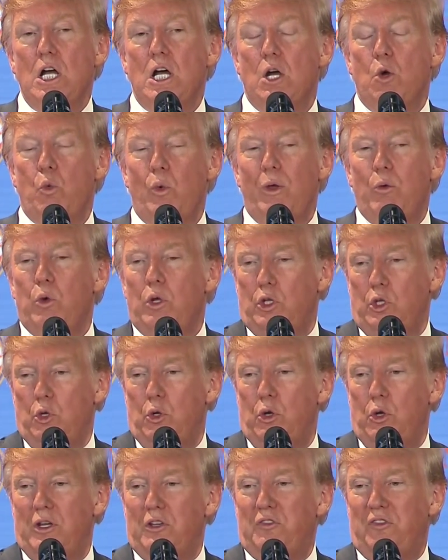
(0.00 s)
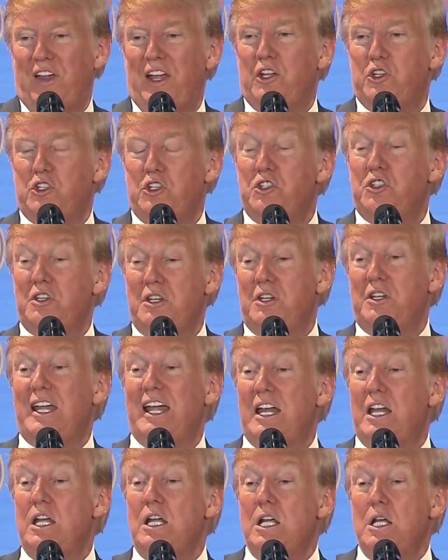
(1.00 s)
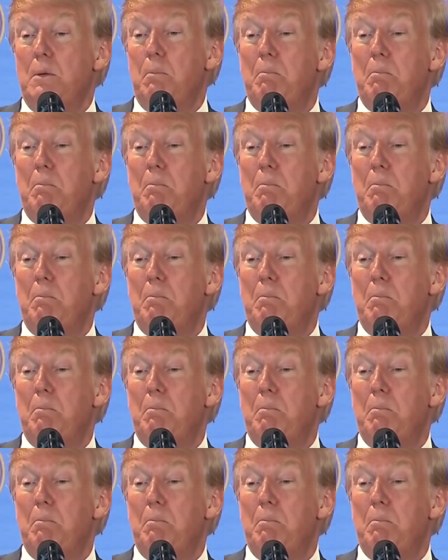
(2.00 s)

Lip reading: We will do it as fast as it can